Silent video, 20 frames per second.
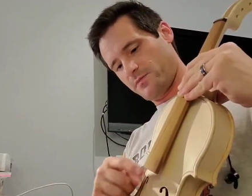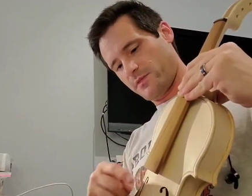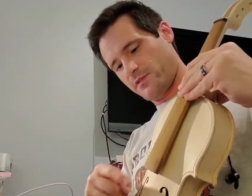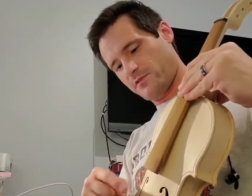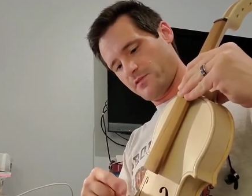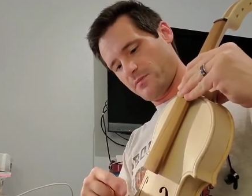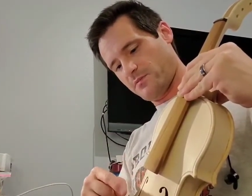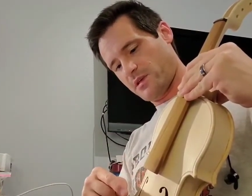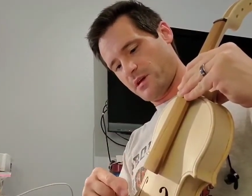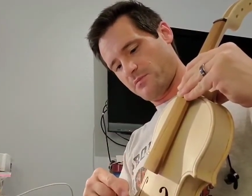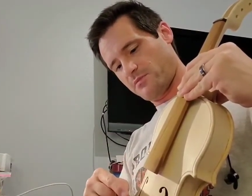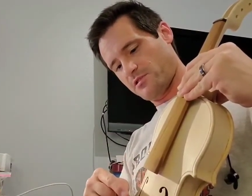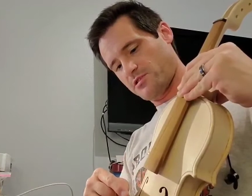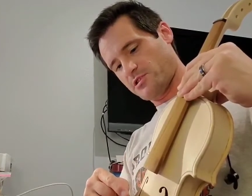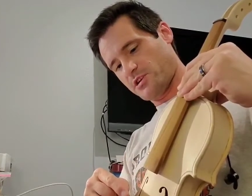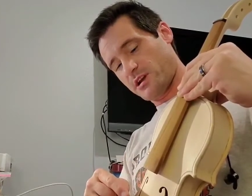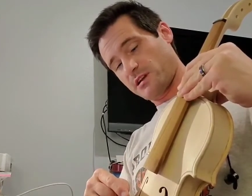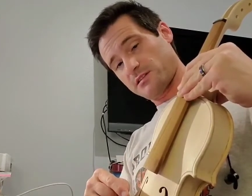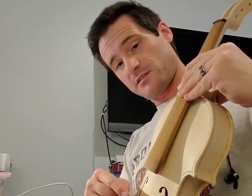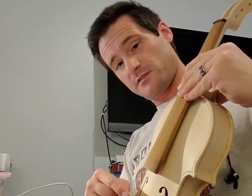from that
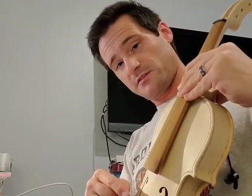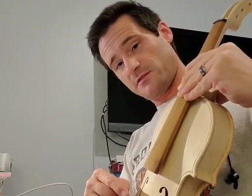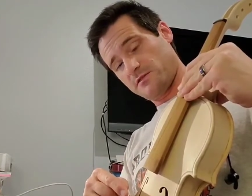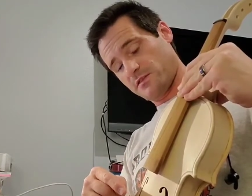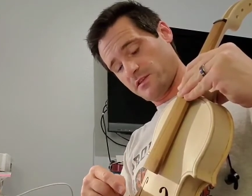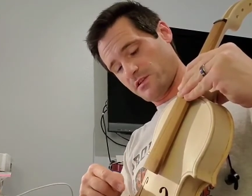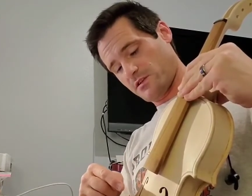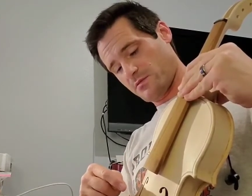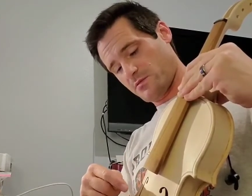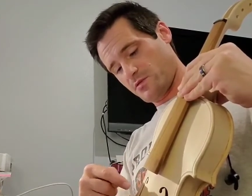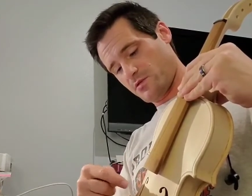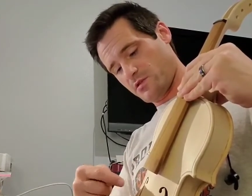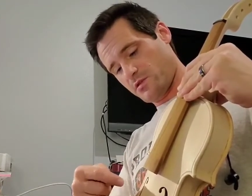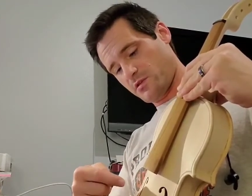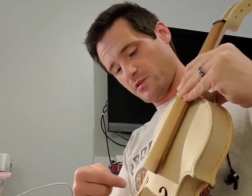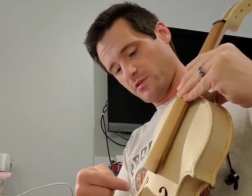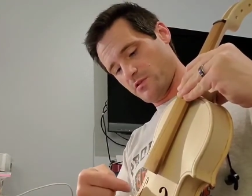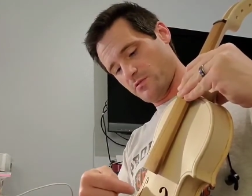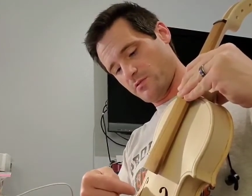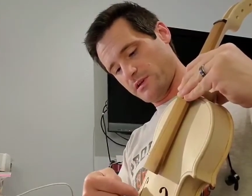projected fingerboard
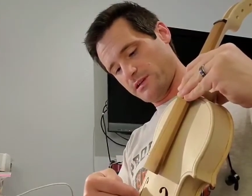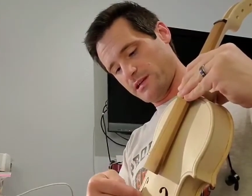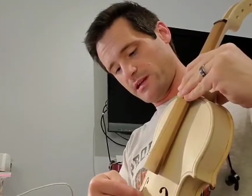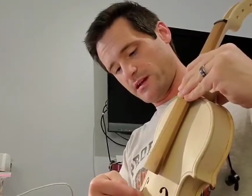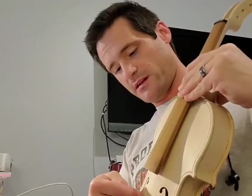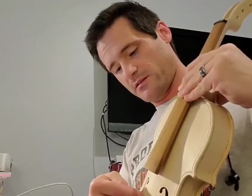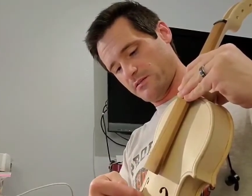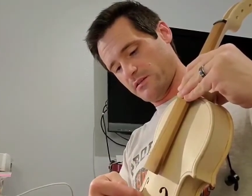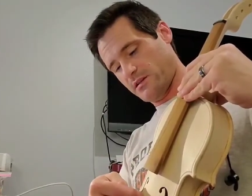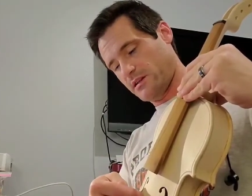all the way down.